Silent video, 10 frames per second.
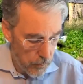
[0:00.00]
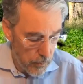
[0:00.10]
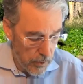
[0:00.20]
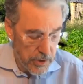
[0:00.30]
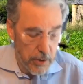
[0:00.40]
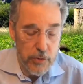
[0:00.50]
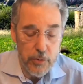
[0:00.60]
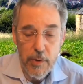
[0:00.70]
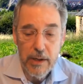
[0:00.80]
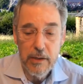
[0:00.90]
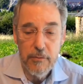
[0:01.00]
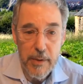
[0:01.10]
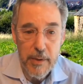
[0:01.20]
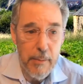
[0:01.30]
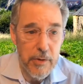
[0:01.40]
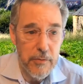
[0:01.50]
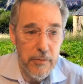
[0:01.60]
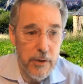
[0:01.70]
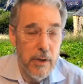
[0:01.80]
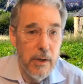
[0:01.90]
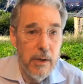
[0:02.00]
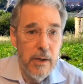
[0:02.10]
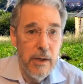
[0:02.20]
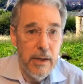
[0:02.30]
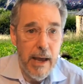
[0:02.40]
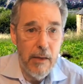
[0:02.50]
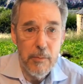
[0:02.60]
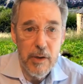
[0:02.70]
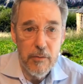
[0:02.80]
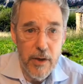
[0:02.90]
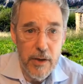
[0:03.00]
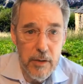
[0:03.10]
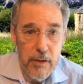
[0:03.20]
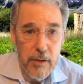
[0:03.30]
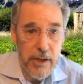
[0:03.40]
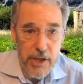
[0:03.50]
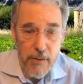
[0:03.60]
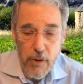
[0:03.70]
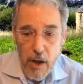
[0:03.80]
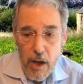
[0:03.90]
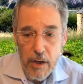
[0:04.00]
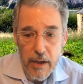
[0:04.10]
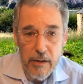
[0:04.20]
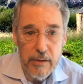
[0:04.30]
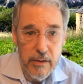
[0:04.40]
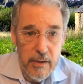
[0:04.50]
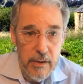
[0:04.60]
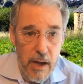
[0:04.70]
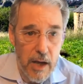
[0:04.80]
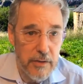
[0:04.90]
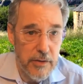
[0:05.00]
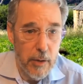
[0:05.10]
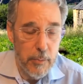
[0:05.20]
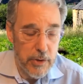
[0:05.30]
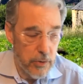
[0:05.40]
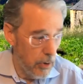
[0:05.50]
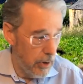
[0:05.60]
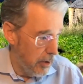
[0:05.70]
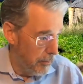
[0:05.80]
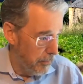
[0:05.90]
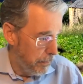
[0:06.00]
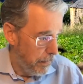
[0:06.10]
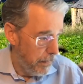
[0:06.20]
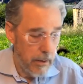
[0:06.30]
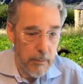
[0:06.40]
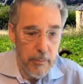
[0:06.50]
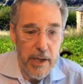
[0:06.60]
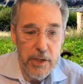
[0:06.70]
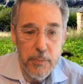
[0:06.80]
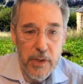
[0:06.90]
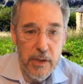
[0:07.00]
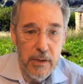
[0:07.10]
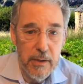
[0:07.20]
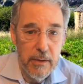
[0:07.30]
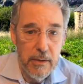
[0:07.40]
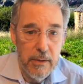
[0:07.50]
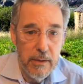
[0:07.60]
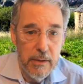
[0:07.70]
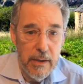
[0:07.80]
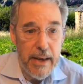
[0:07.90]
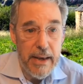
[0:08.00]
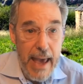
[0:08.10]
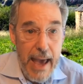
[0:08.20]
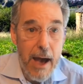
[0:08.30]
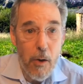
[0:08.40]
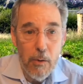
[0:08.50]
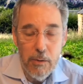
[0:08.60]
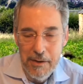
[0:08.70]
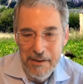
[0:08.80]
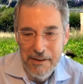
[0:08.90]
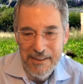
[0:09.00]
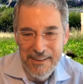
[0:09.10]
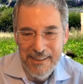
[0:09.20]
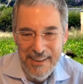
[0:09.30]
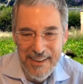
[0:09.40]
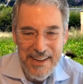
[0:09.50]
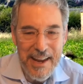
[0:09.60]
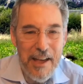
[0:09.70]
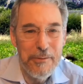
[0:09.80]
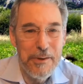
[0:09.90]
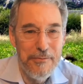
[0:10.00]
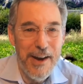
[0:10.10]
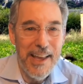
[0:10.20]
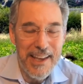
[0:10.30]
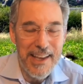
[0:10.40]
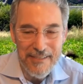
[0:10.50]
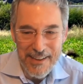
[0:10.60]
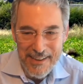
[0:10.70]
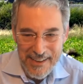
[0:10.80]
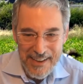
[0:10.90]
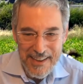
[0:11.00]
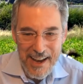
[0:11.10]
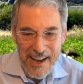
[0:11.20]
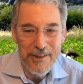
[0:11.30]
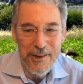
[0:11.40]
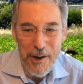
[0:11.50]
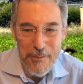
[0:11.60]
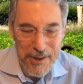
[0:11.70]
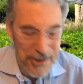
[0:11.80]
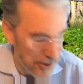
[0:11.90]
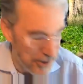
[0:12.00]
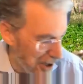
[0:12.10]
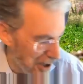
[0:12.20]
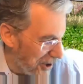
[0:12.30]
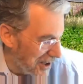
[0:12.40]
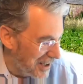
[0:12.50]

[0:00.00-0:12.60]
CO2 directly from the atmosphere, now they're being funded by Chevron and Occidental Petroleum, BHP. And now, now that we finally have the hydrocarbon industry on board,